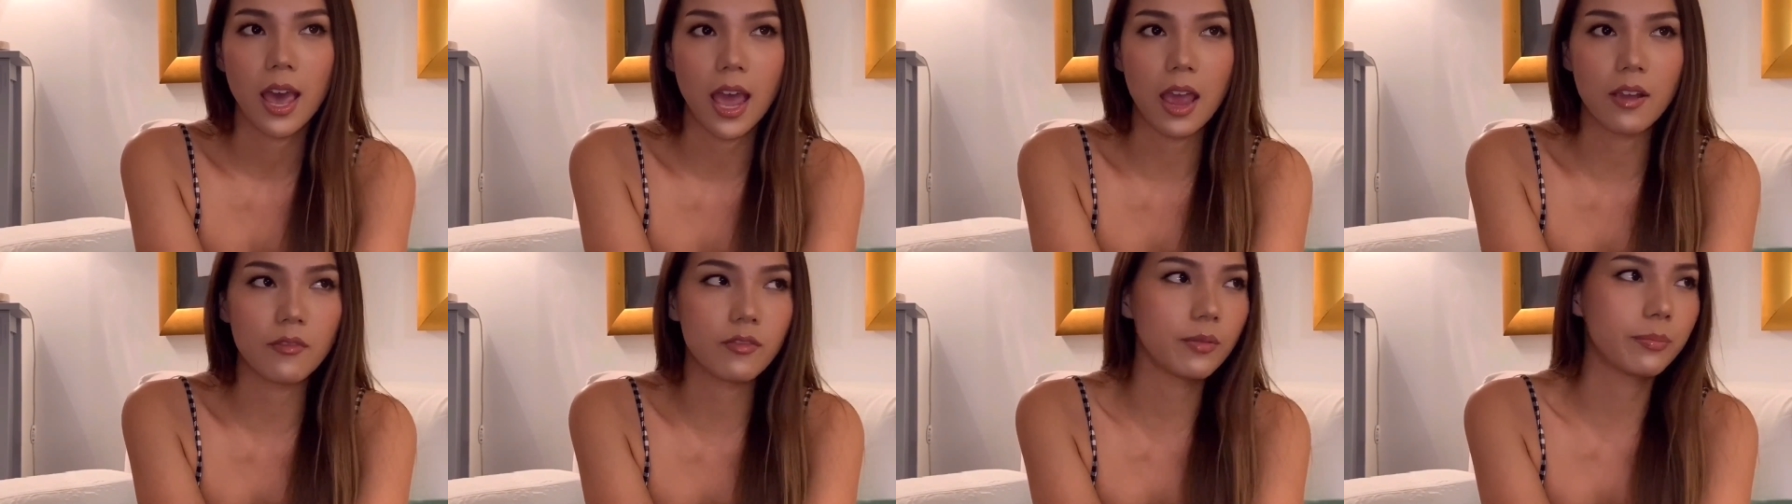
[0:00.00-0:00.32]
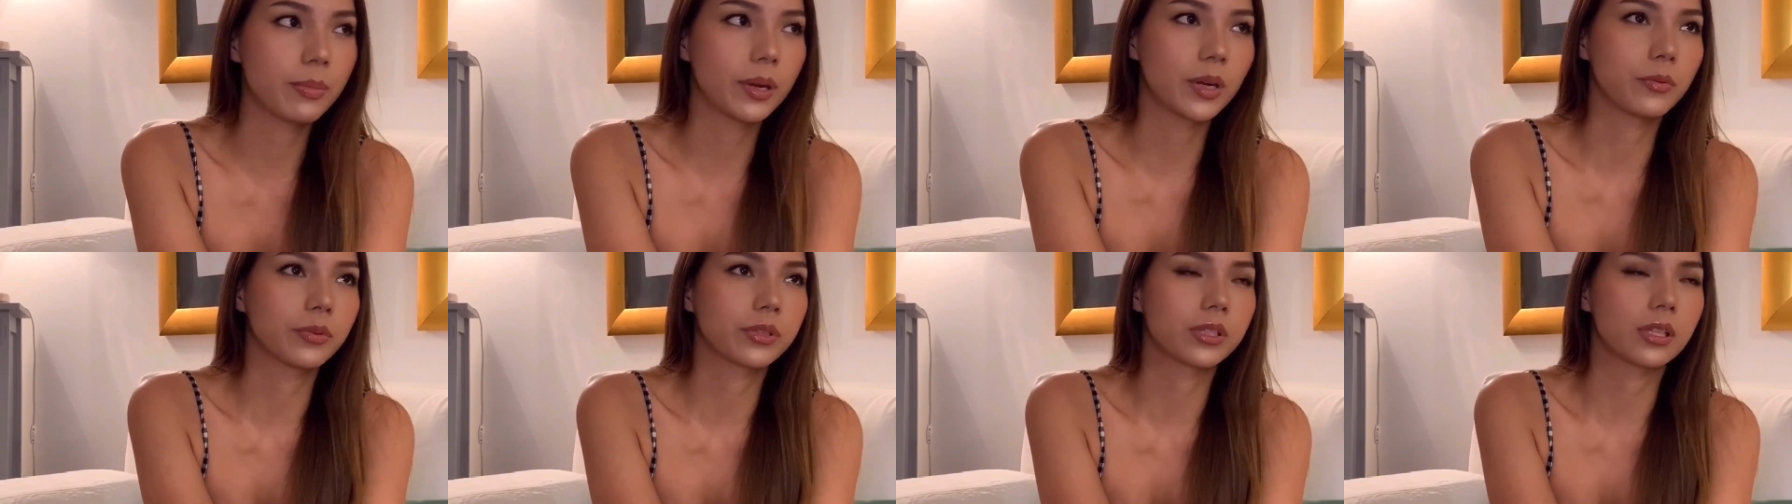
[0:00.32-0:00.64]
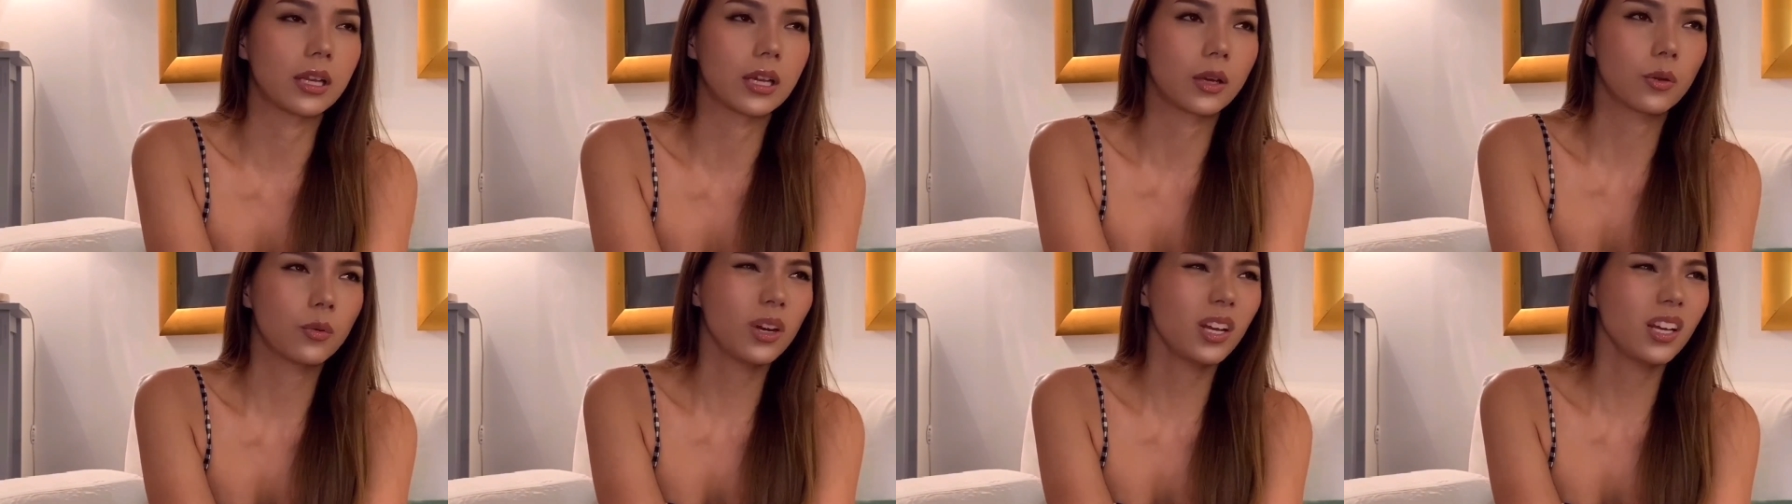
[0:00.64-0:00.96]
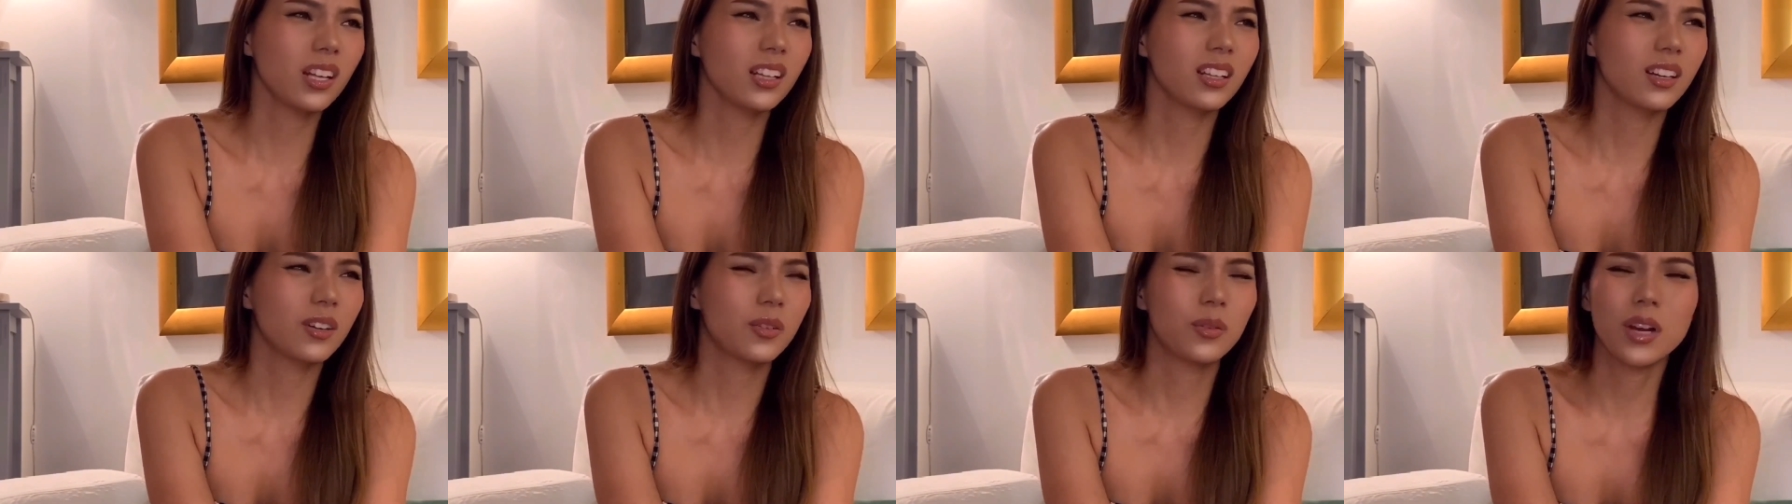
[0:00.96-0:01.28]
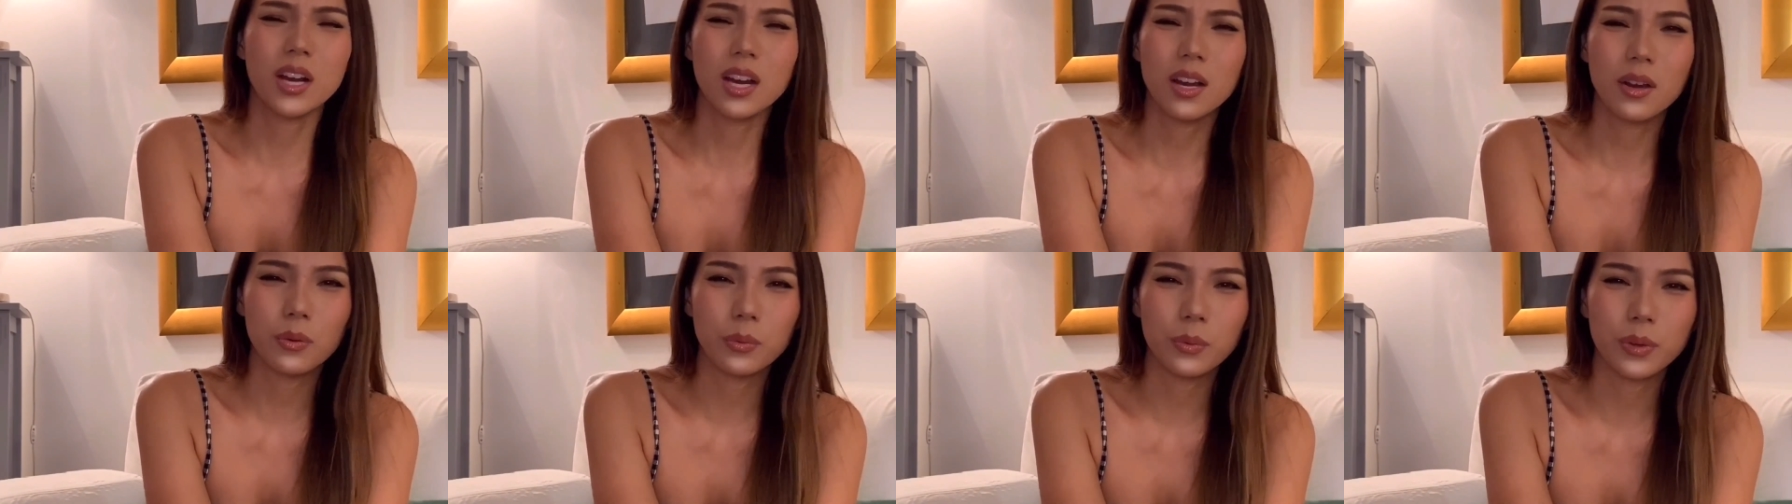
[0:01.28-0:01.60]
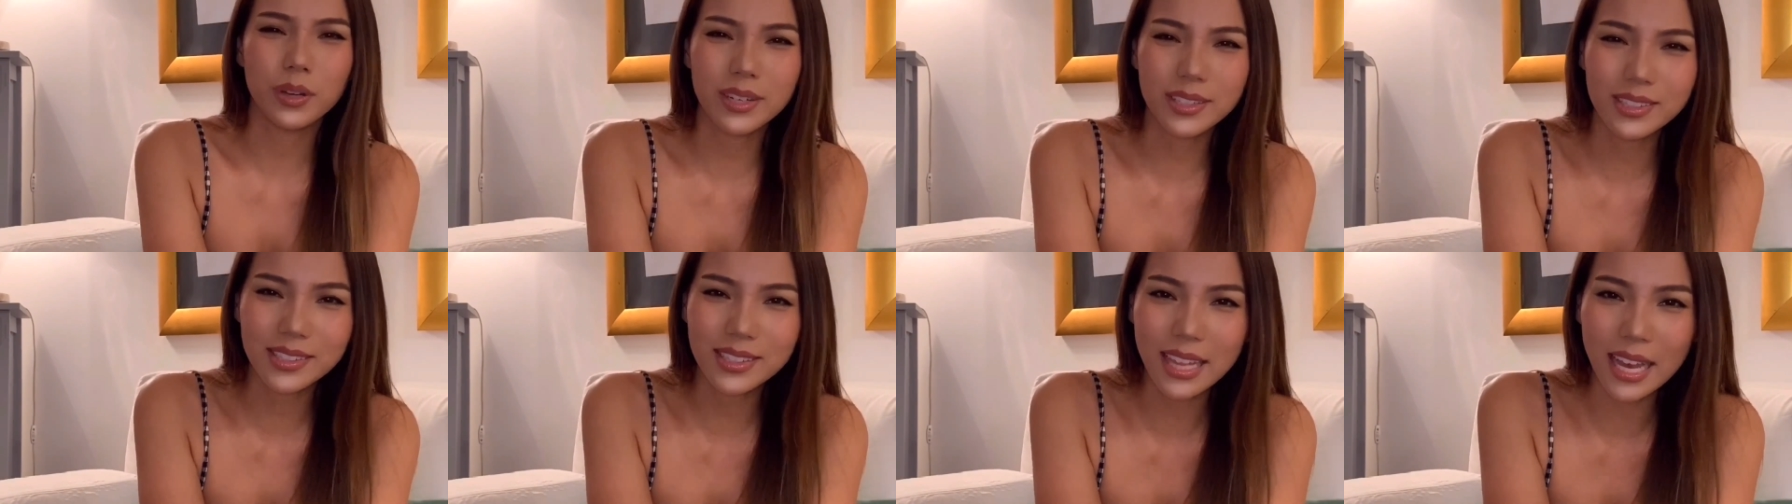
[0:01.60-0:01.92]
Everybody was like, what? What?
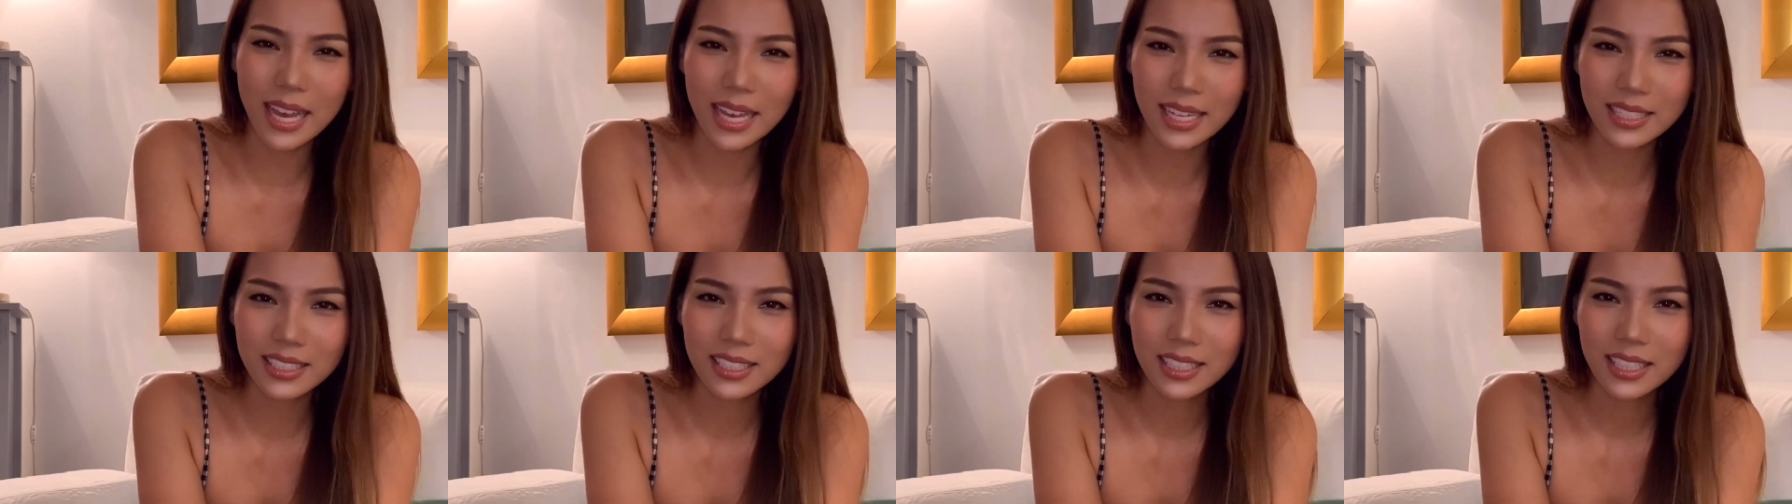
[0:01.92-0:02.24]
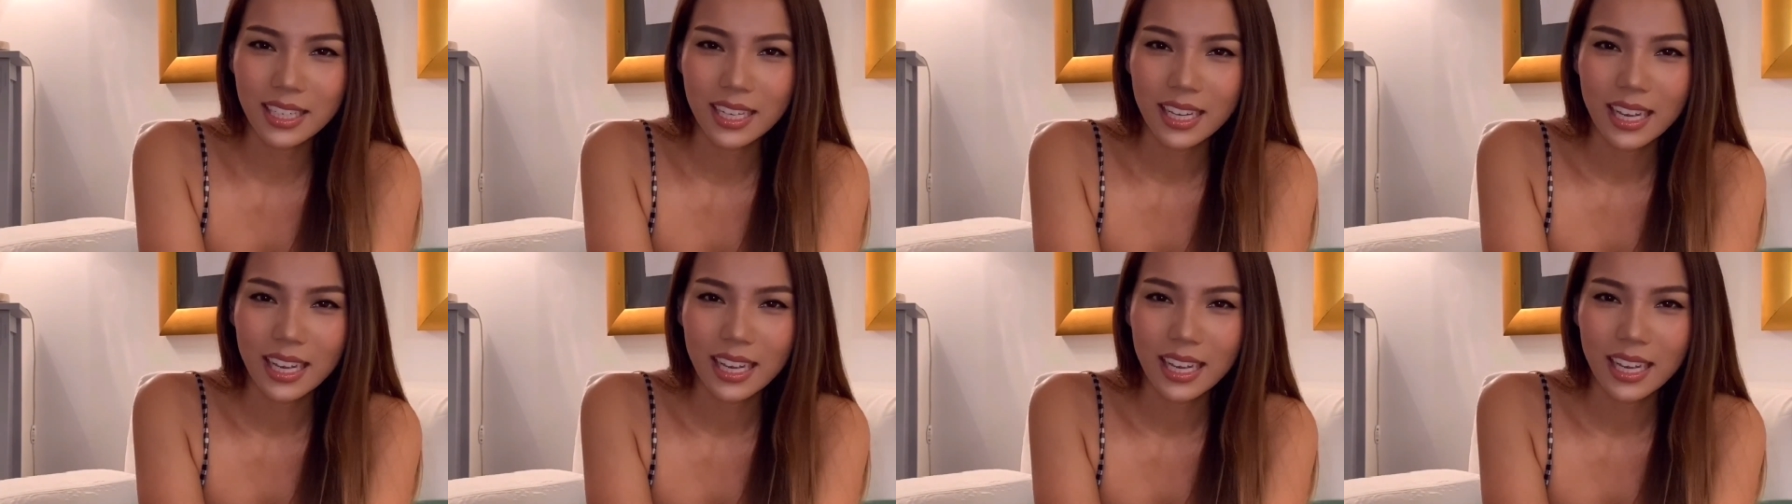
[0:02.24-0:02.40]
Where is that?